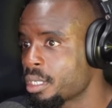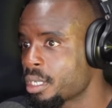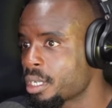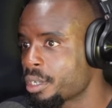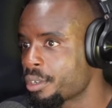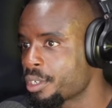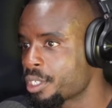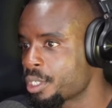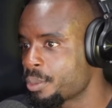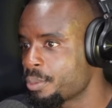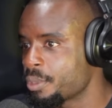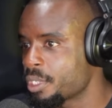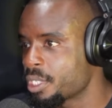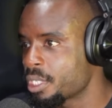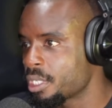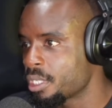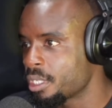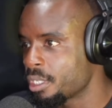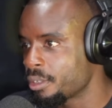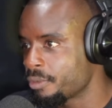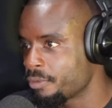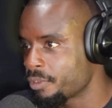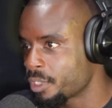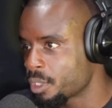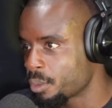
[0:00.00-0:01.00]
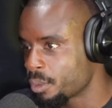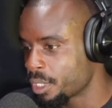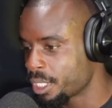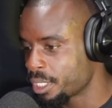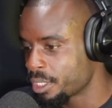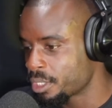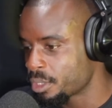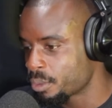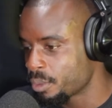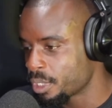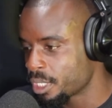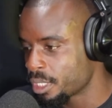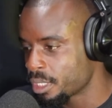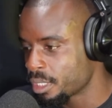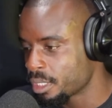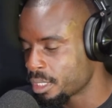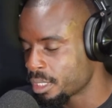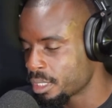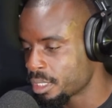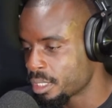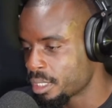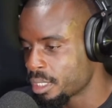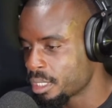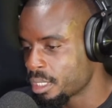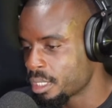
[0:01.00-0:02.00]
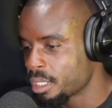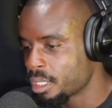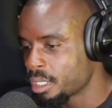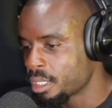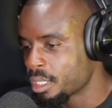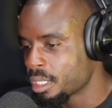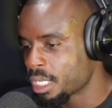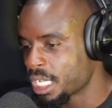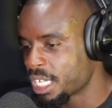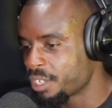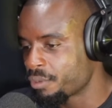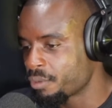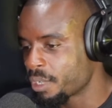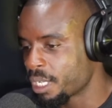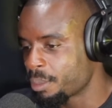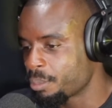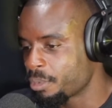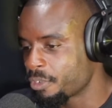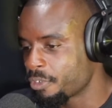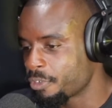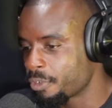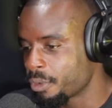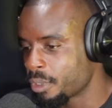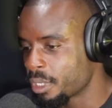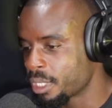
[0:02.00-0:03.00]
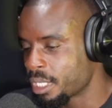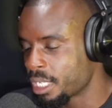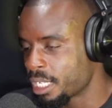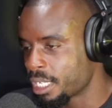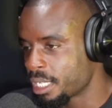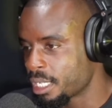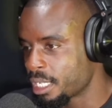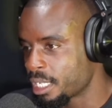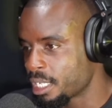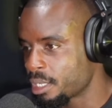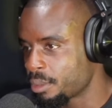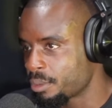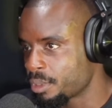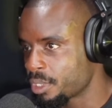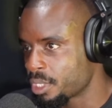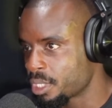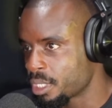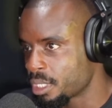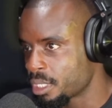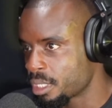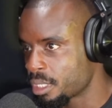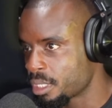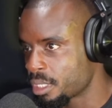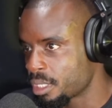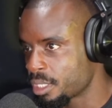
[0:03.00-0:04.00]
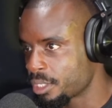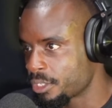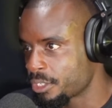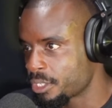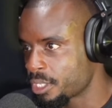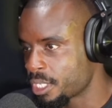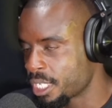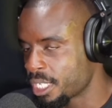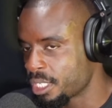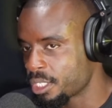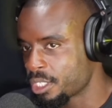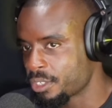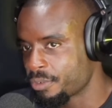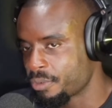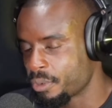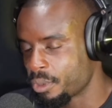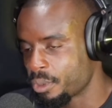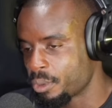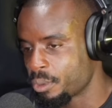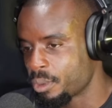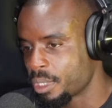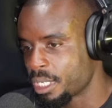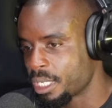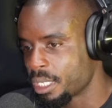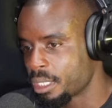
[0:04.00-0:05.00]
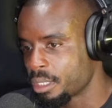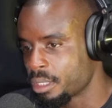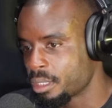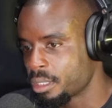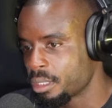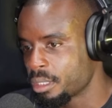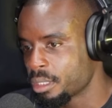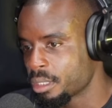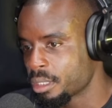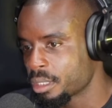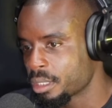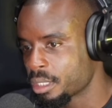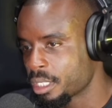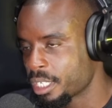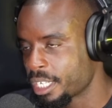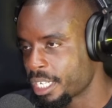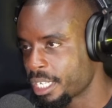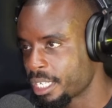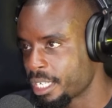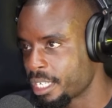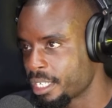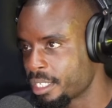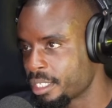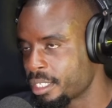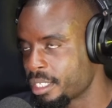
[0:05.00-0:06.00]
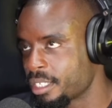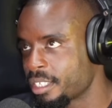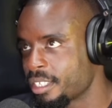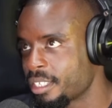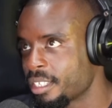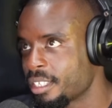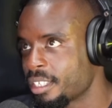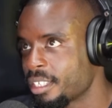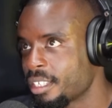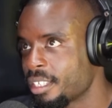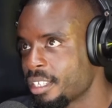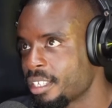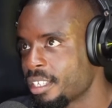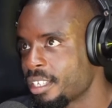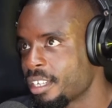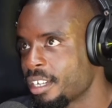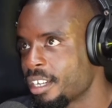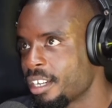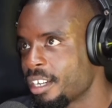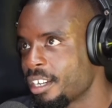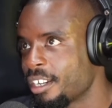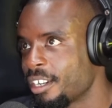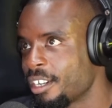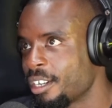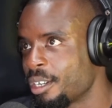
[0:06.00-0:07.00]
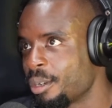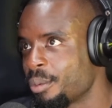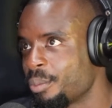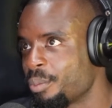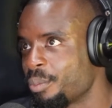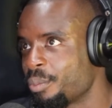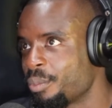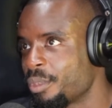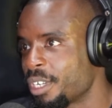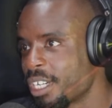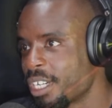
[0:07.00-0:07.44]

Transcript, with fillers: Christmas Eve 2020, mm -hmm. and right before that I was in the states for a while and. Um,